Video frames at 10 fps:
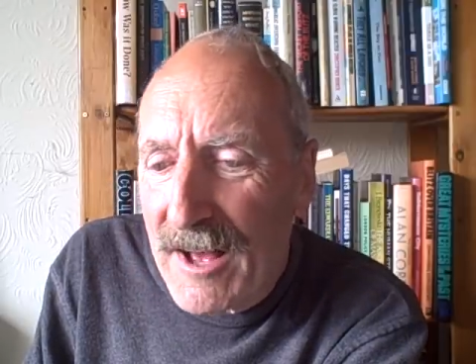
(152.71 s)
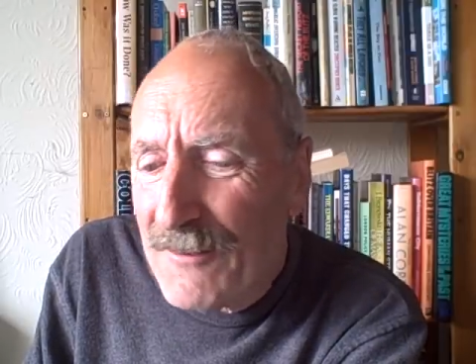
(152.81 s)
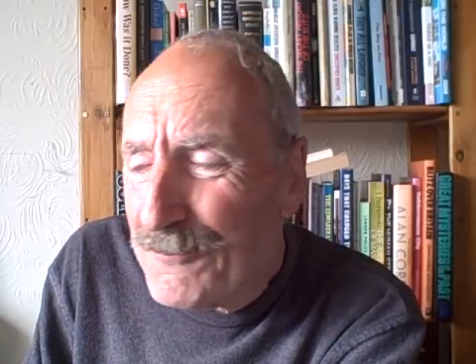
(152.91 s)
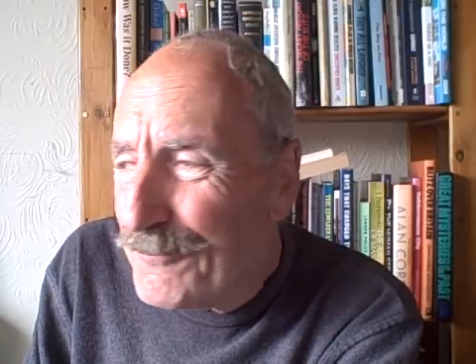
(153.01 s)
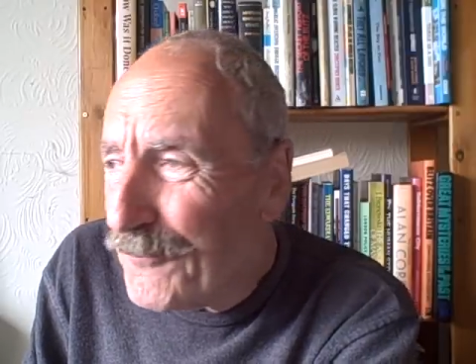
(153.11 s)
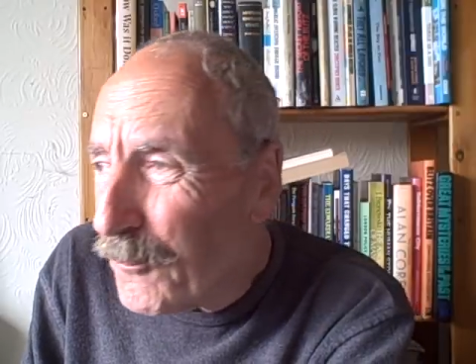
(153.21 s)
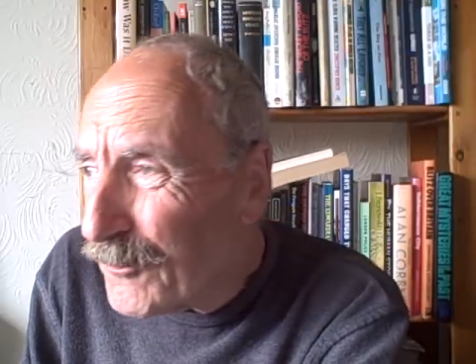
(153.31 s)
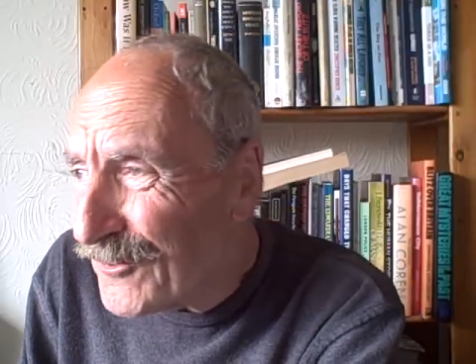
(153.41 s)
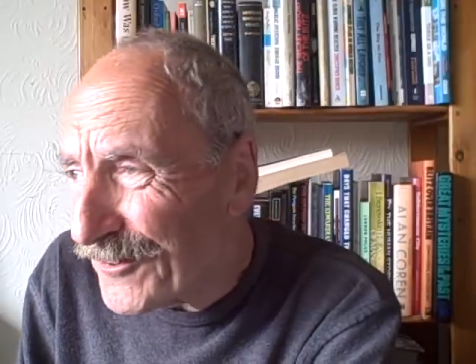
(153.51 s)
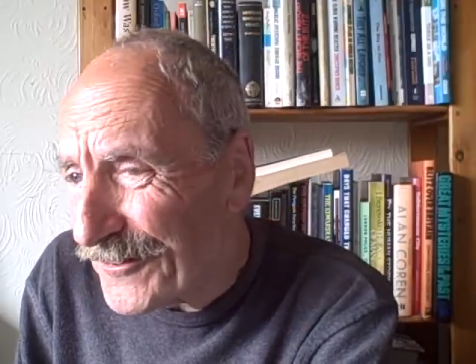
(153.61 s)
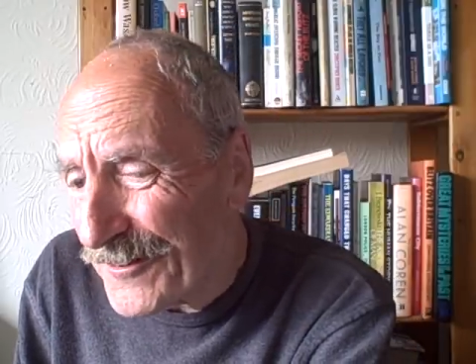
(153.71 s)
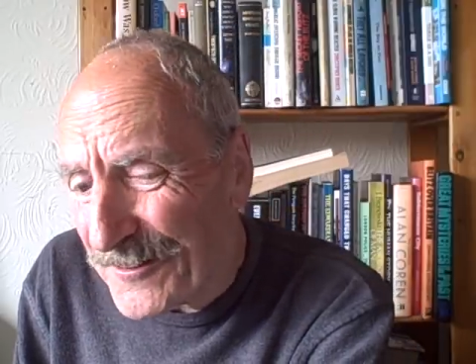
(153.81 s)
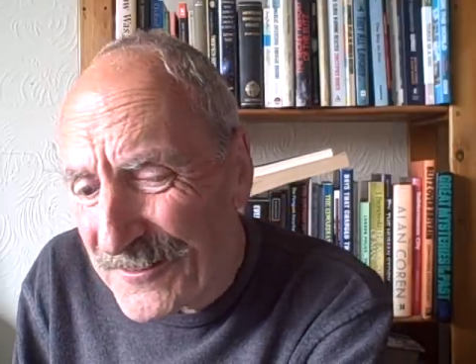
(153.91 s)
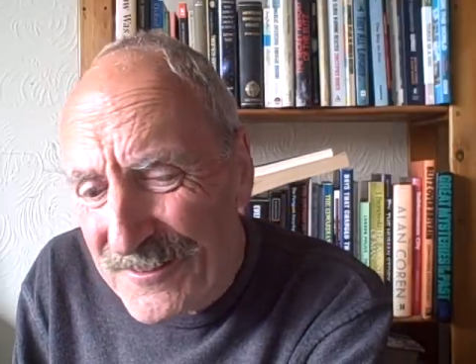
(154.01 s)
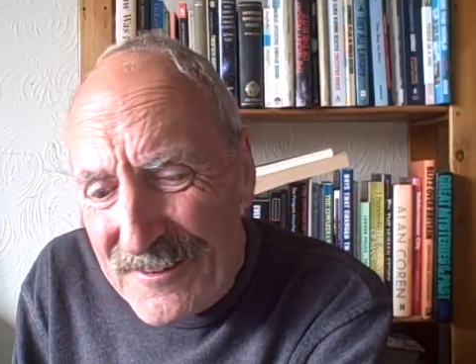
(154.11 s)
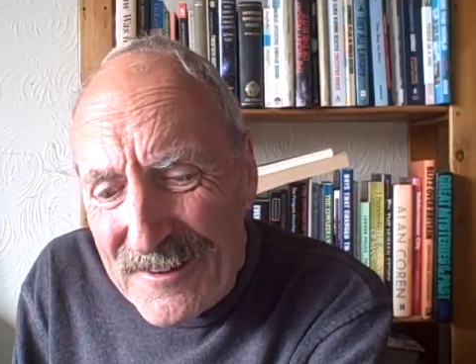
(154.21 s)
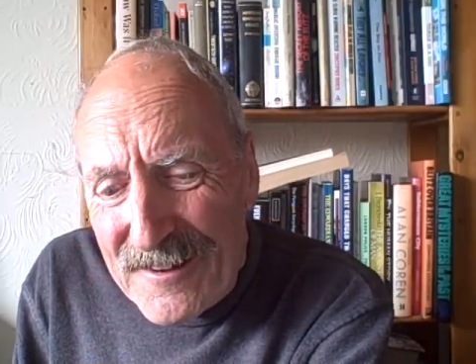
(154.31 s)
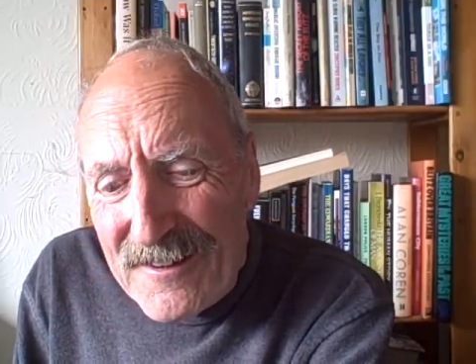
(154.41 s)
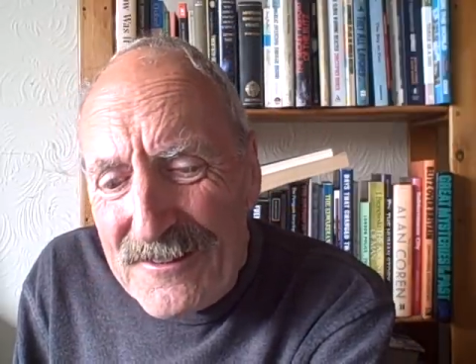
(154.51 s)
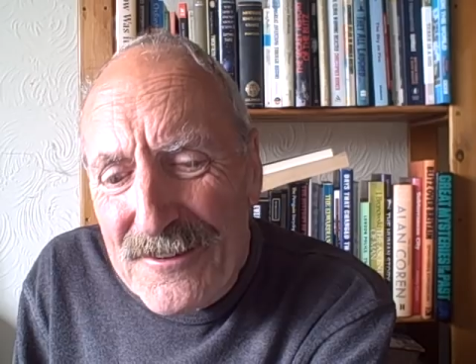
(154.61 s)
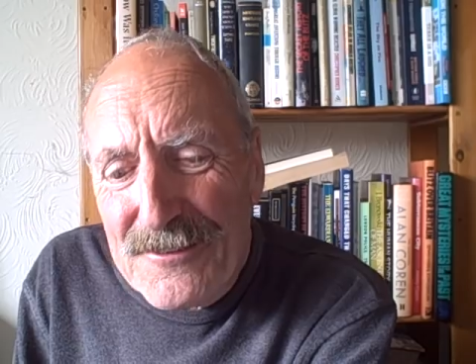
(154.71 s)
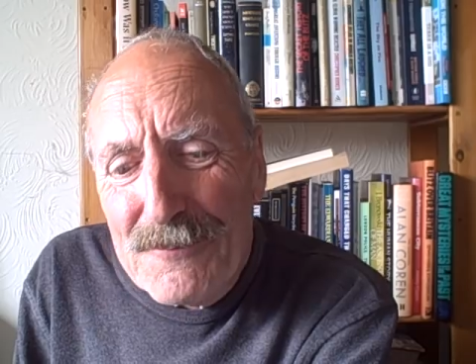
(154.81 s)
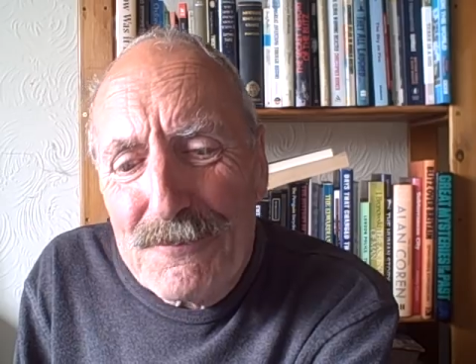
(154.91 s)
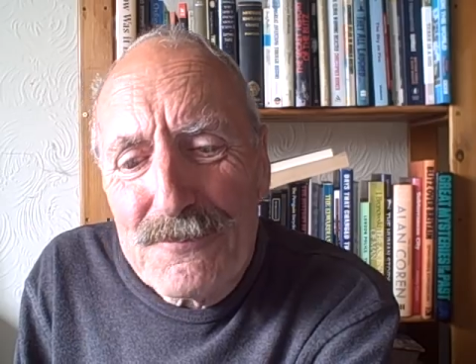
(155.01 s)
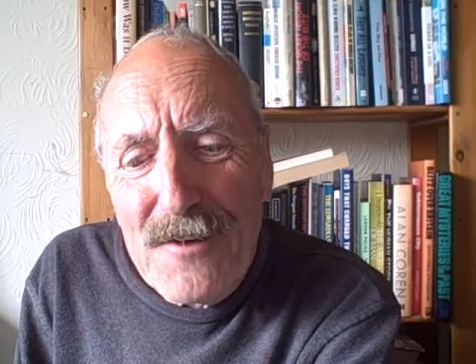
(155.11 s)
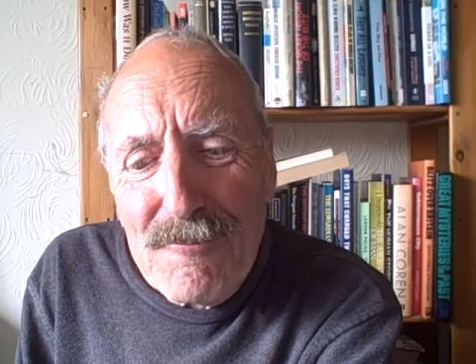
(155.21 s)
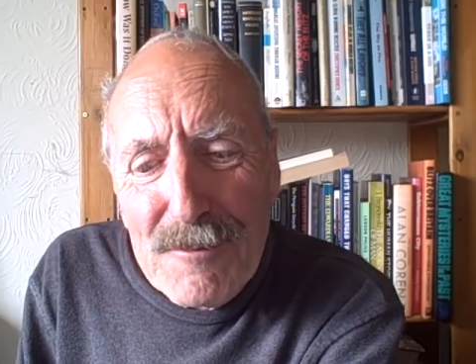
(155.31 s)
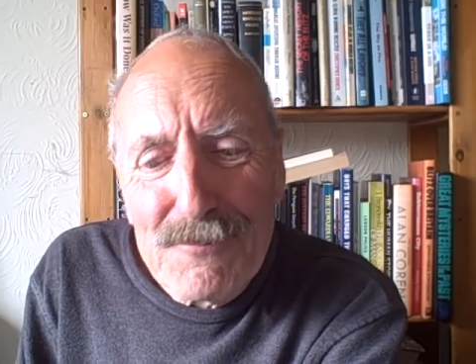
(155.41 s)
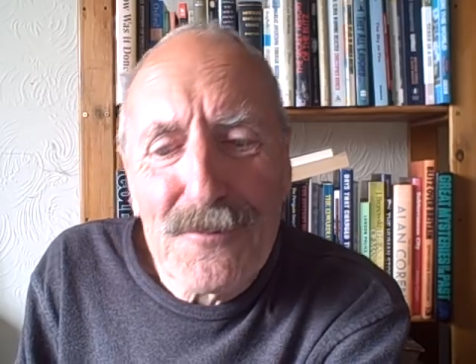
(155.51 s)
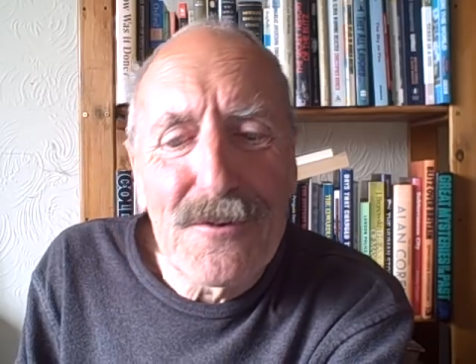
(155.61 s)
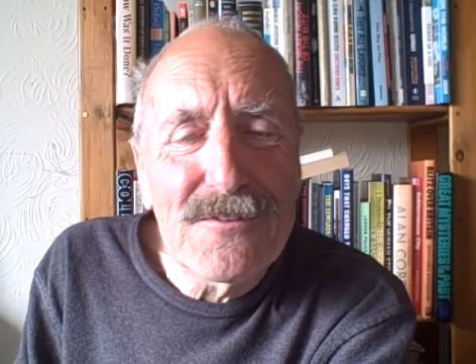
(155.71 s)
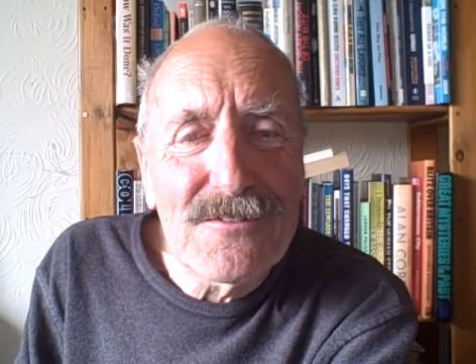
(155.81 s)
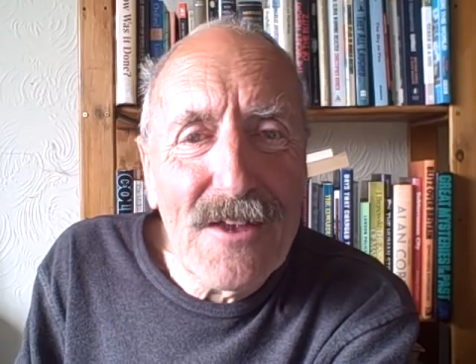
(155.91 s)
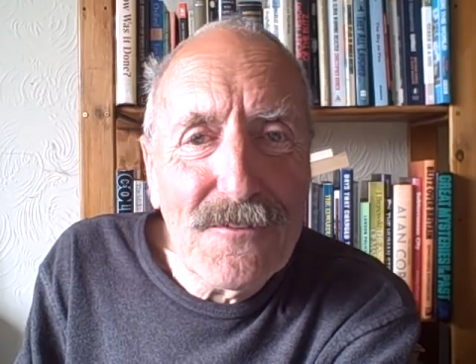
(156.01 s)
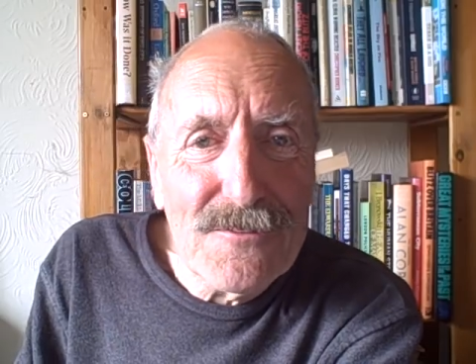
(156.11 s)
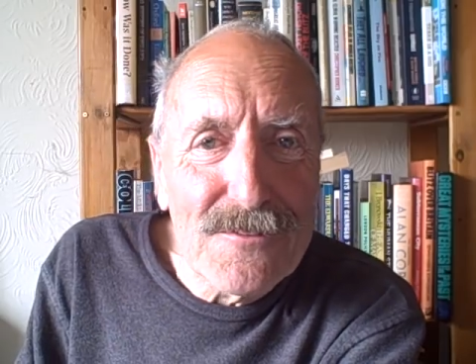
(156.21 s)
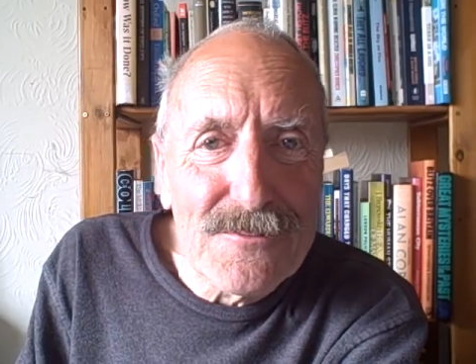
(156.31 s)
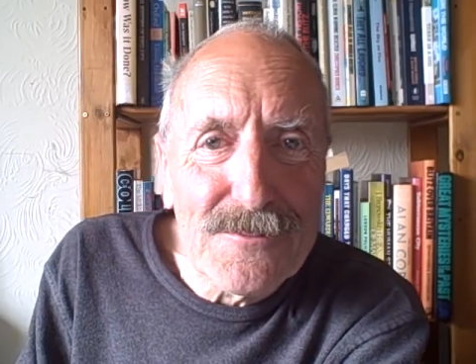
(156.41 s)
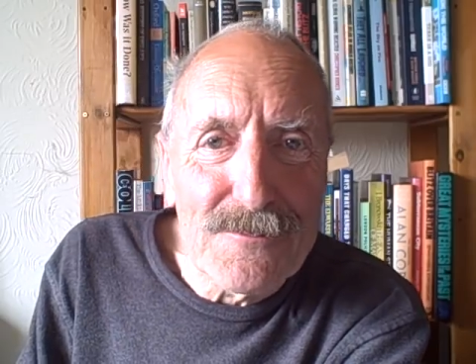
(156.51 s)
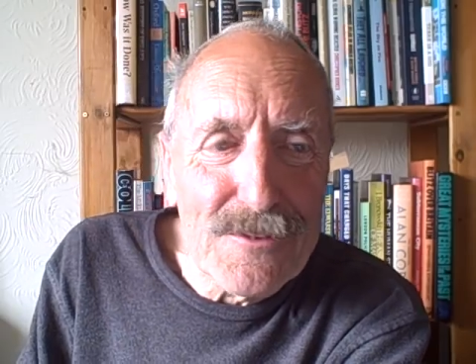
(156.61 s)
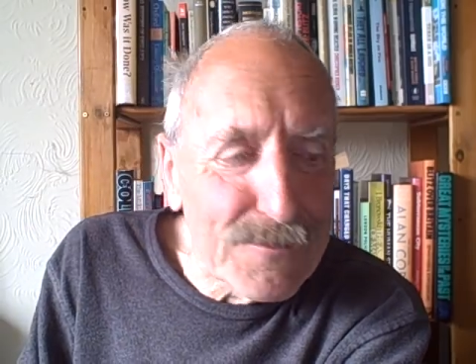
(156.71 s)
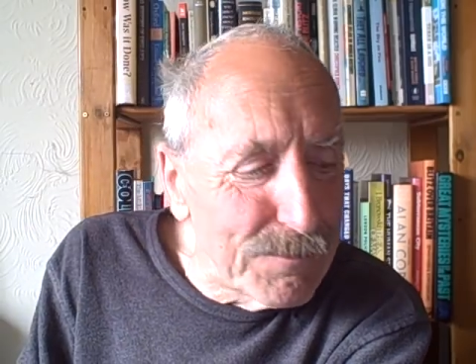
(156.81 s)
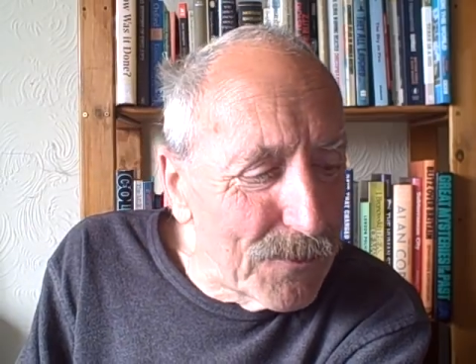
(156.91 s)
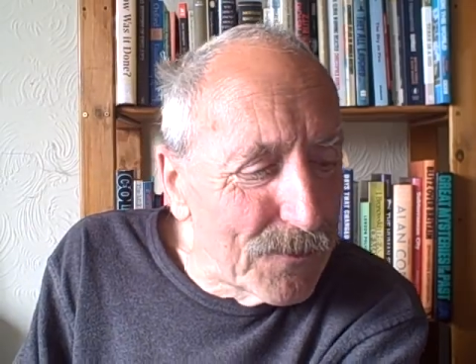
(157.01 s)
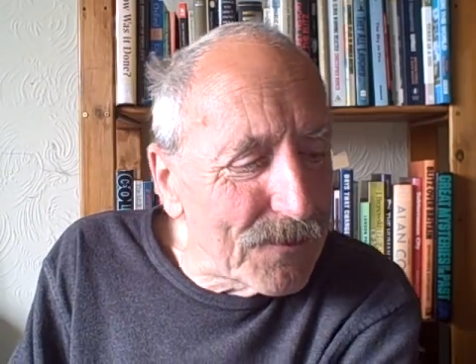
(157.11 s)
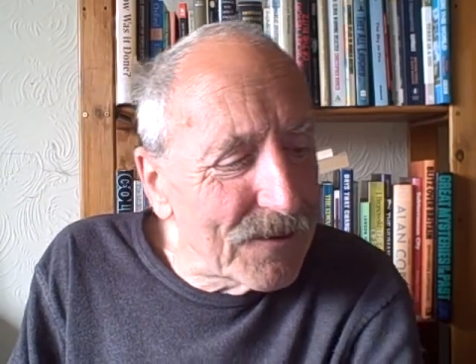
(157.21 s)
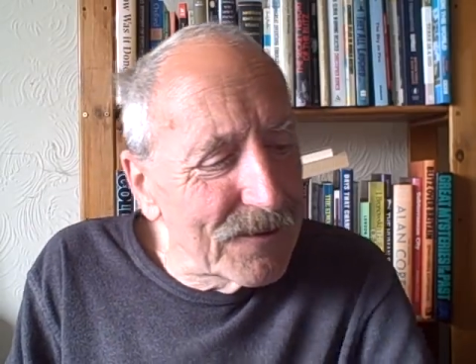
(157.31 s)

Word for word: unfortunate that the very first sentence of this book,